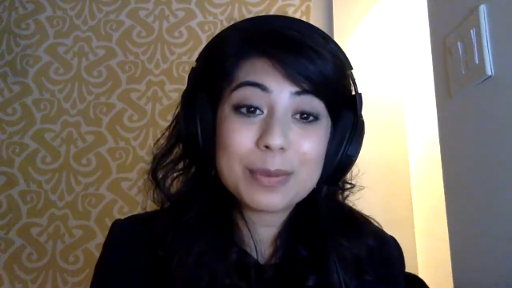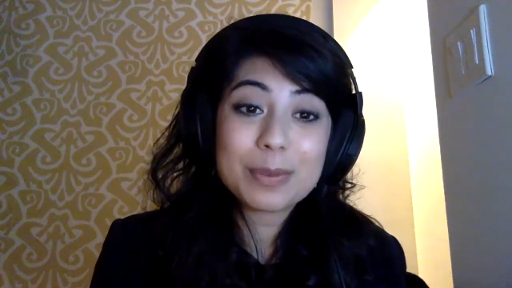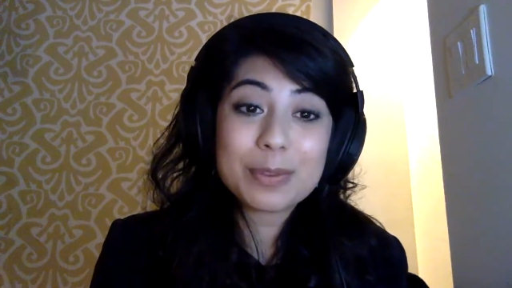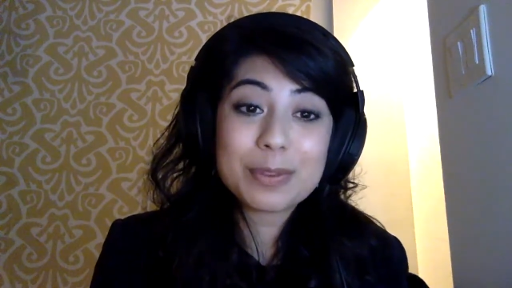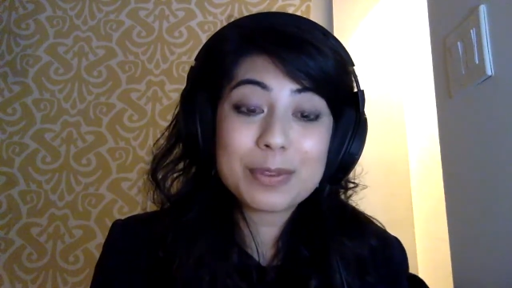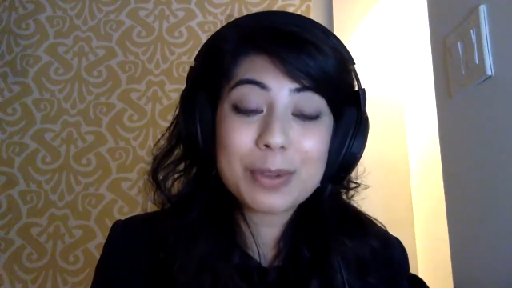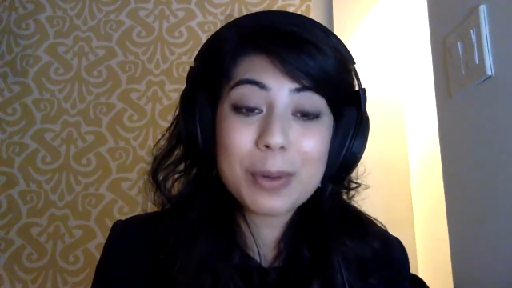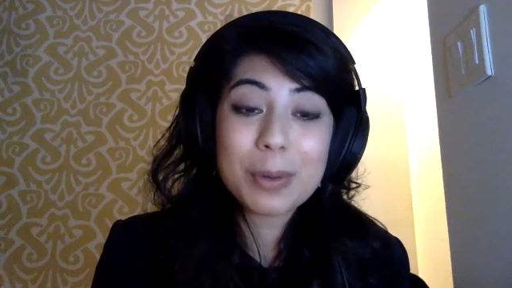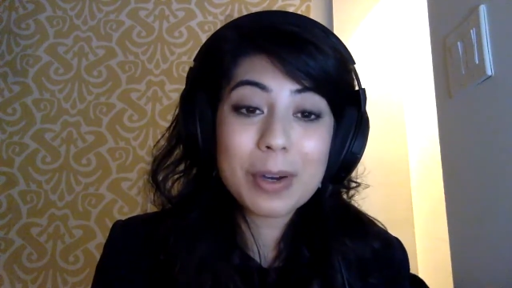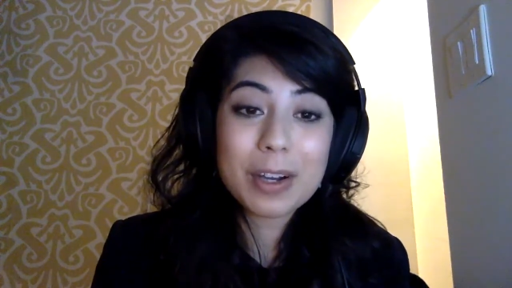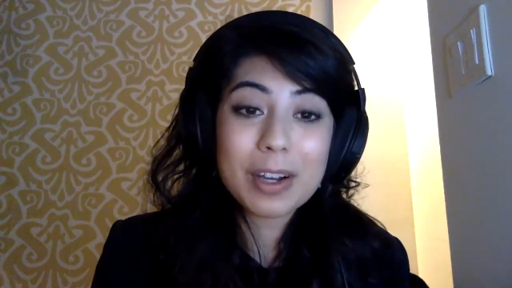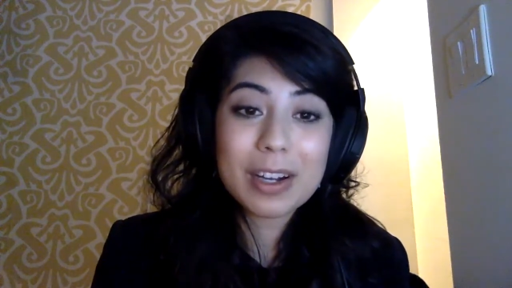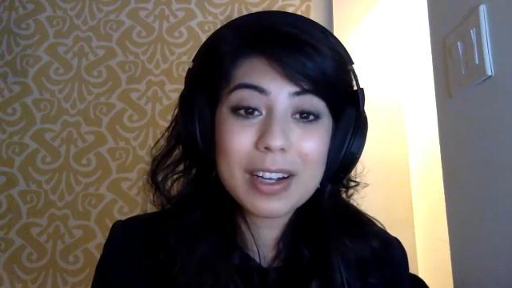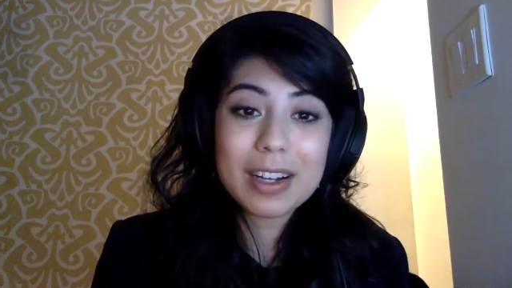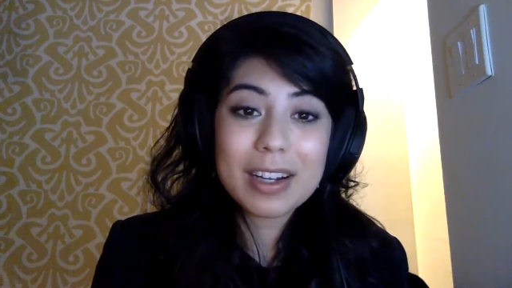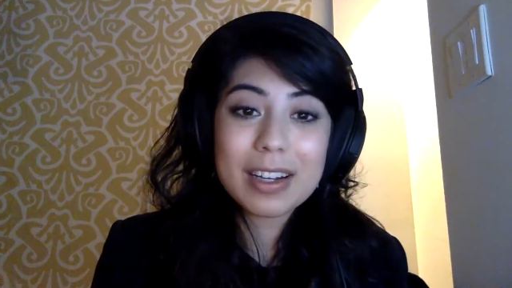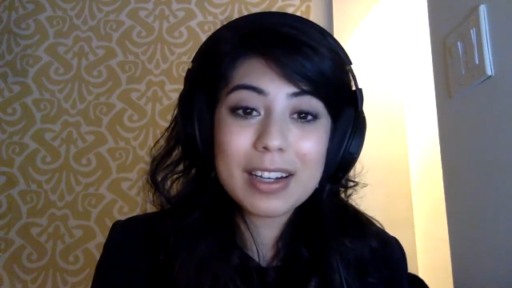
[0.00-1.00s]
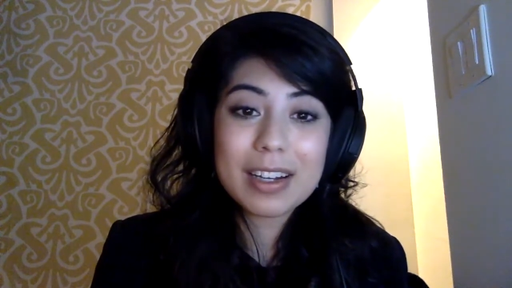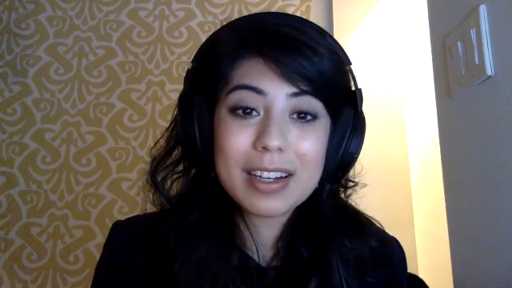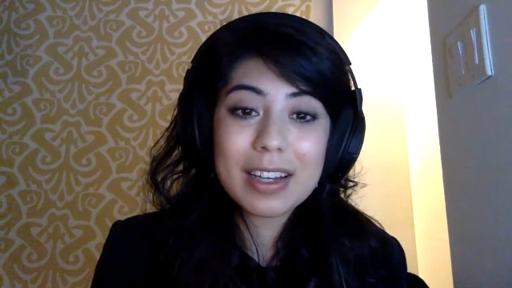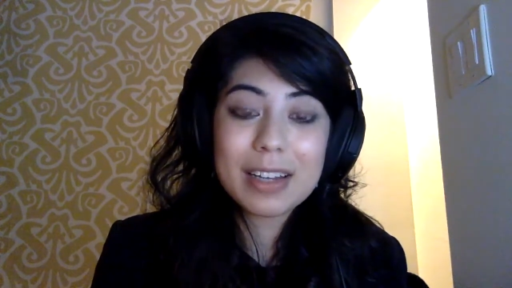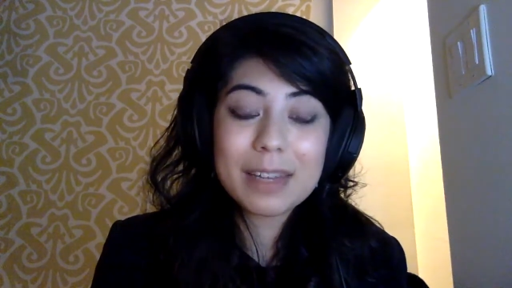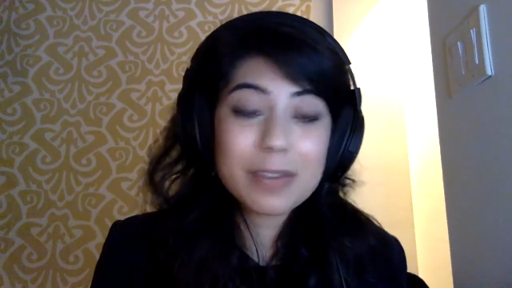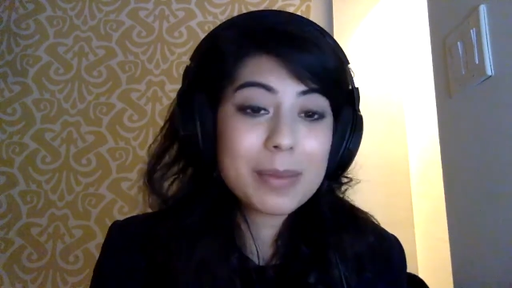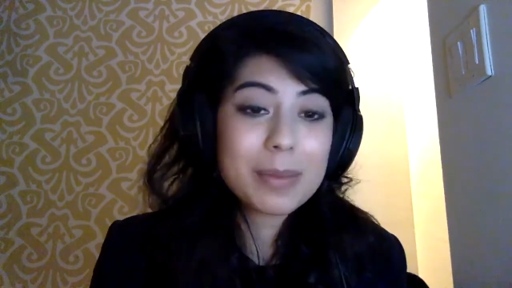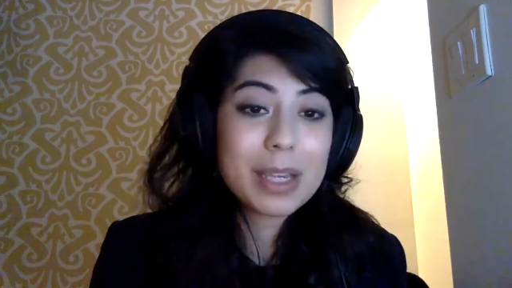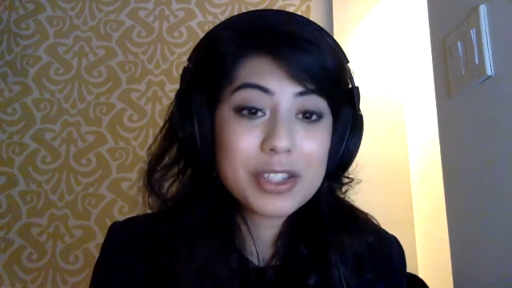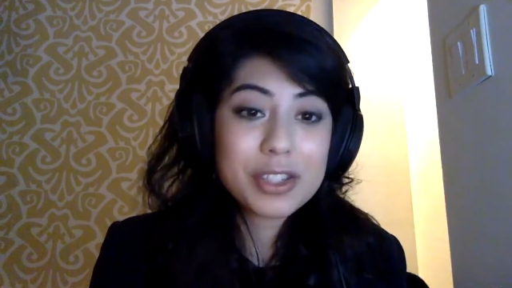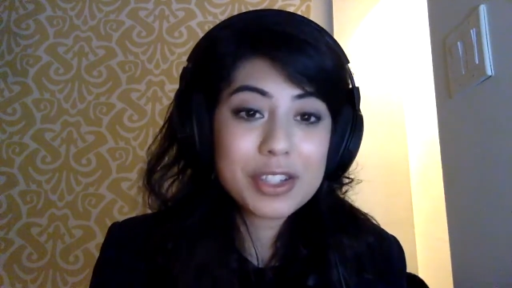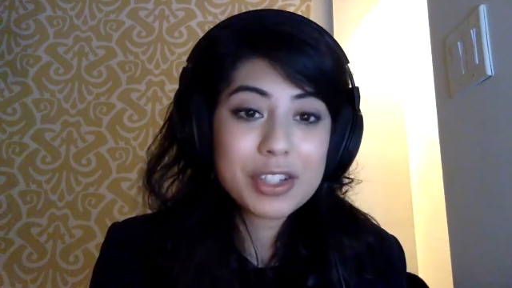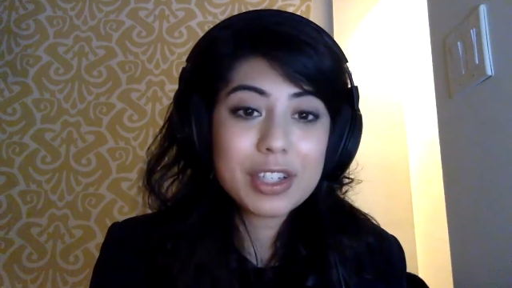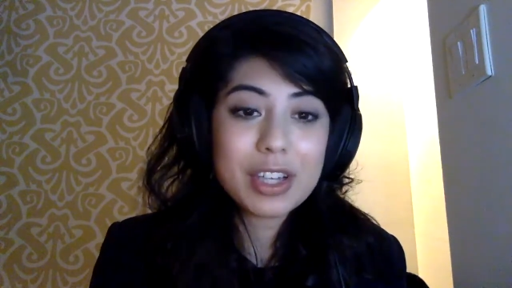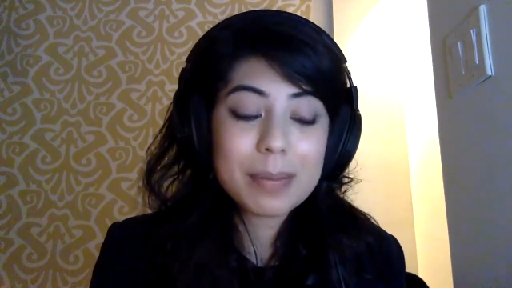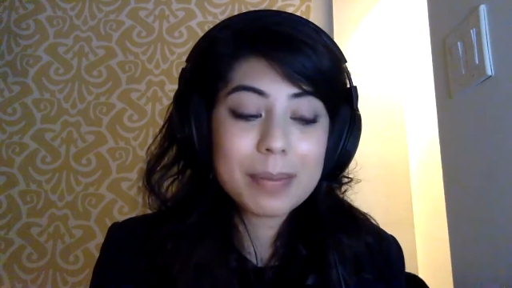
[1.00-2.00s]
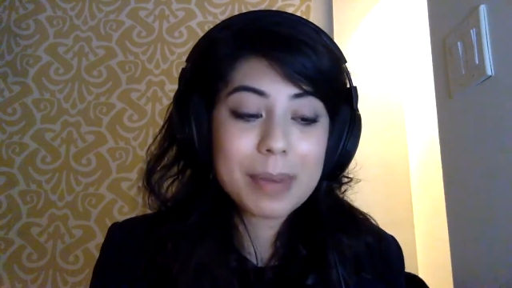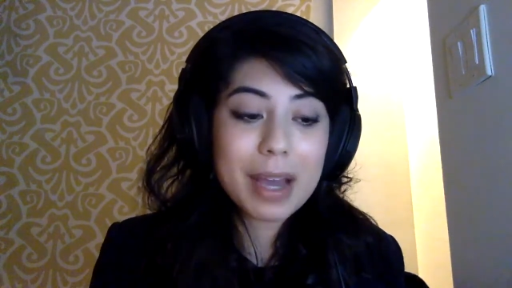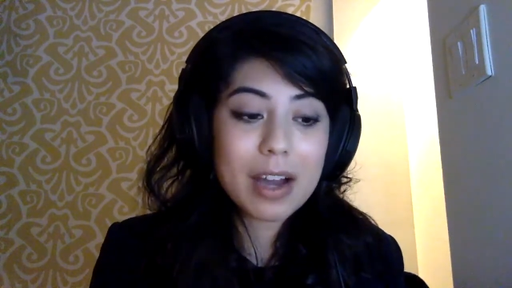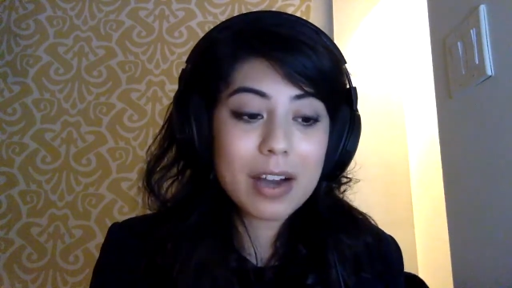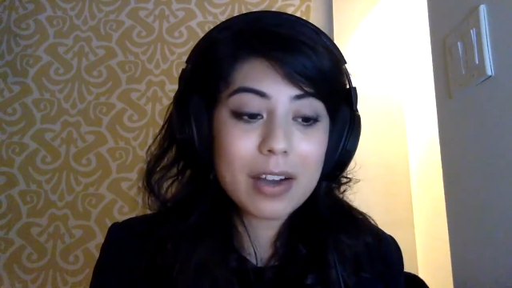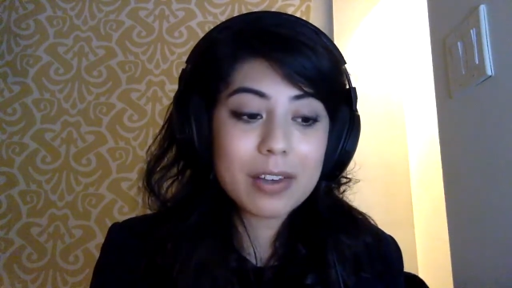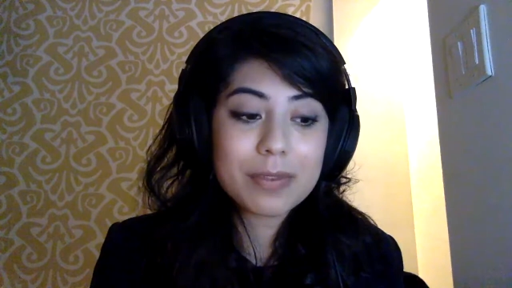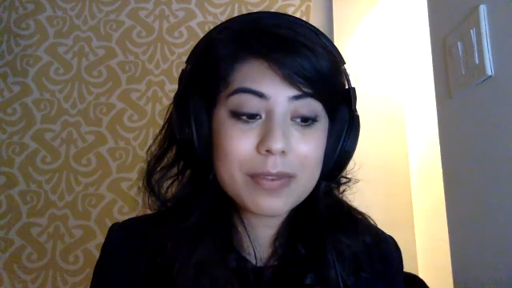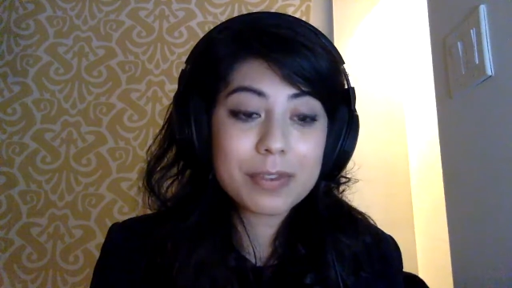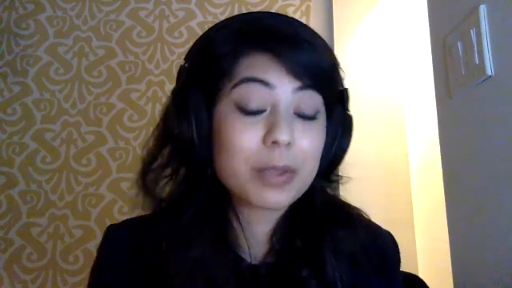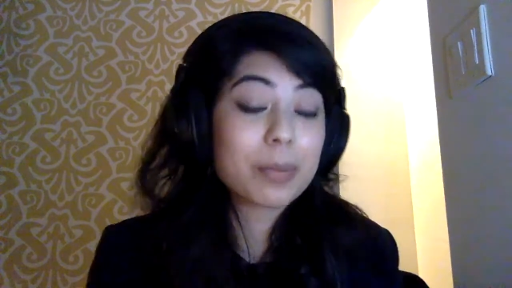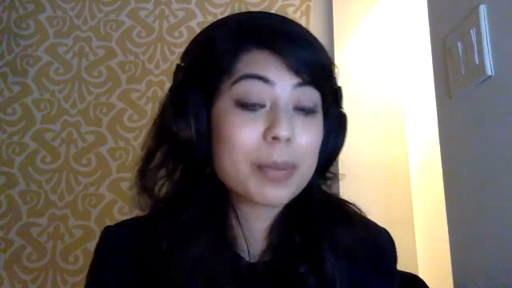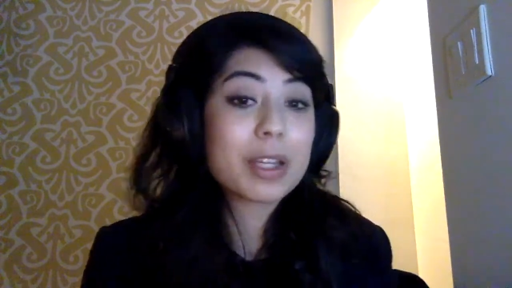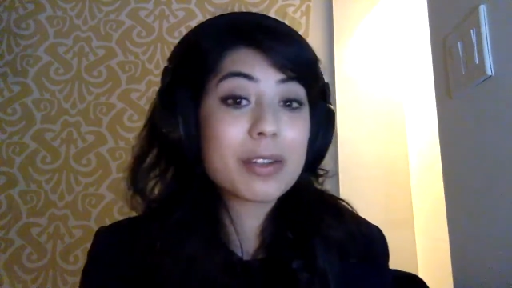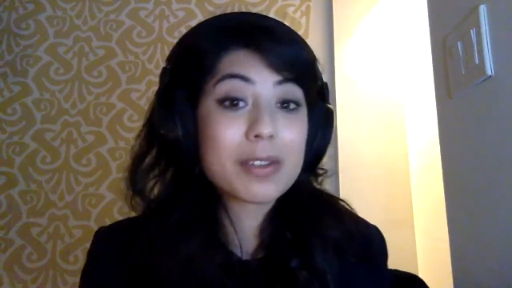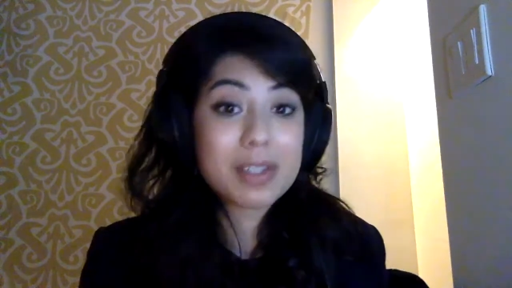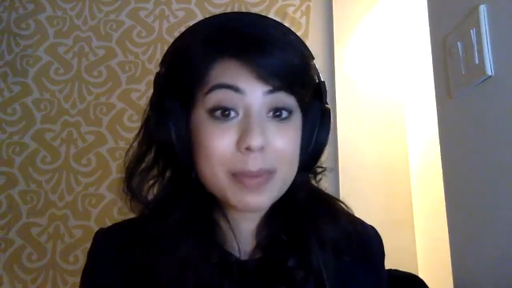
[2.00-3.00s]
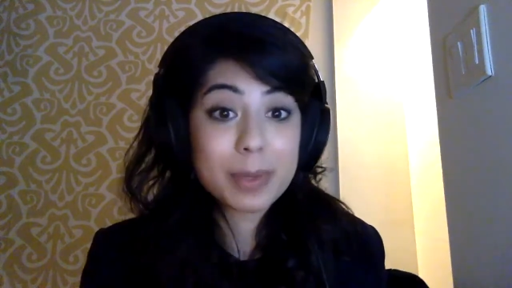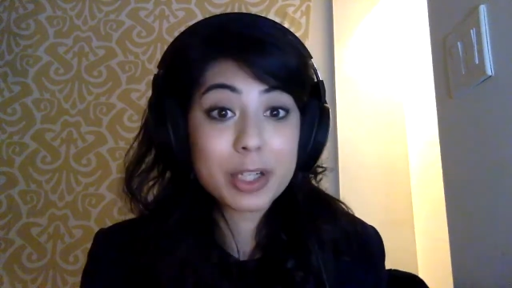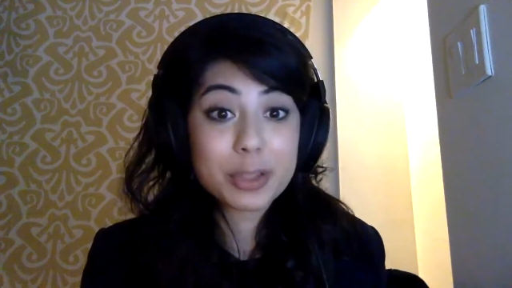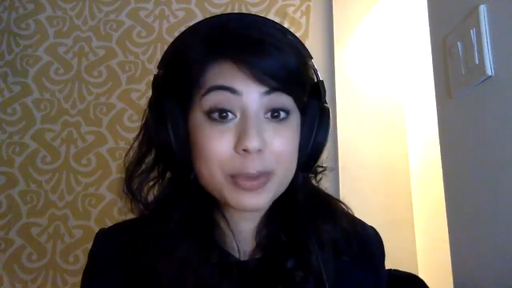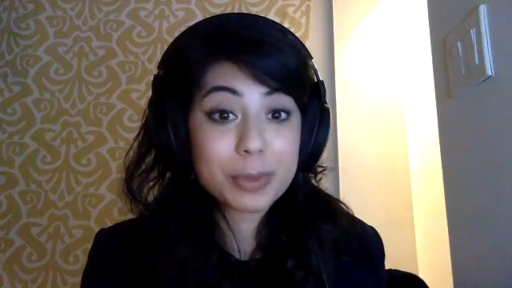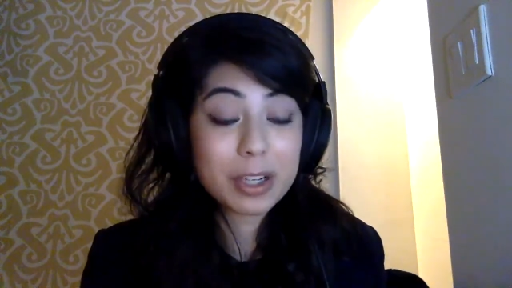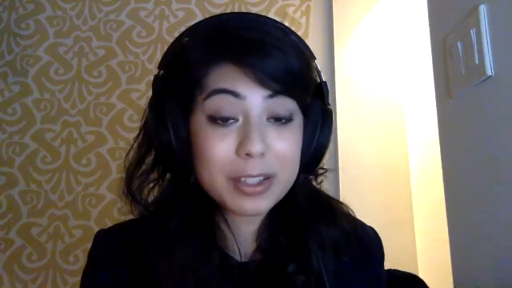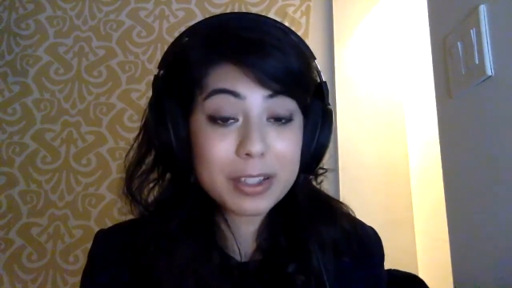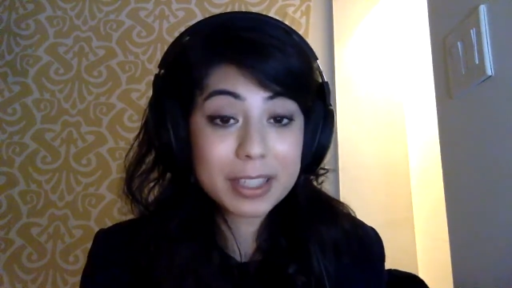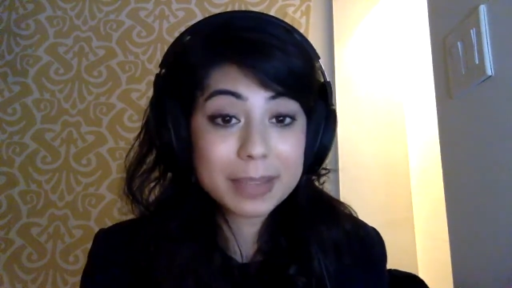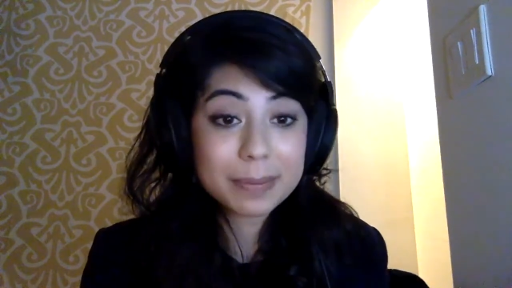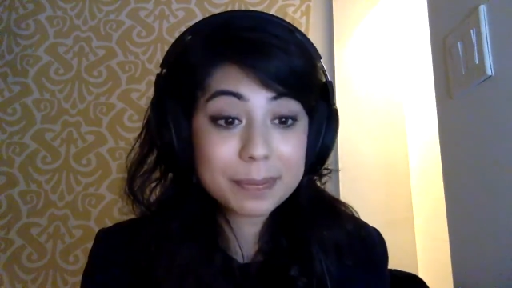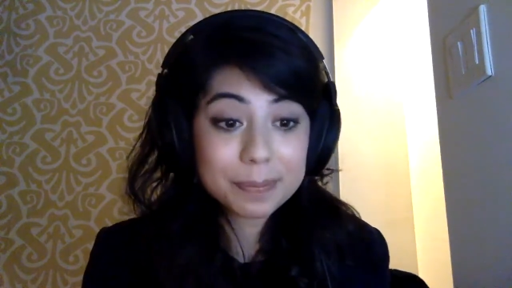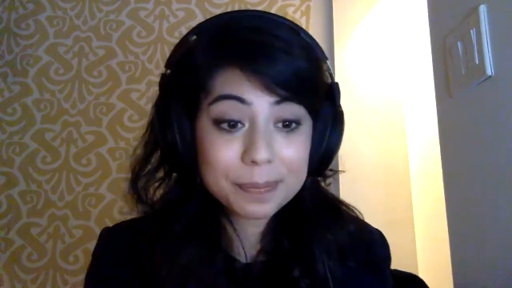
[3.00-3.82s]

for information about Filipino spirituality.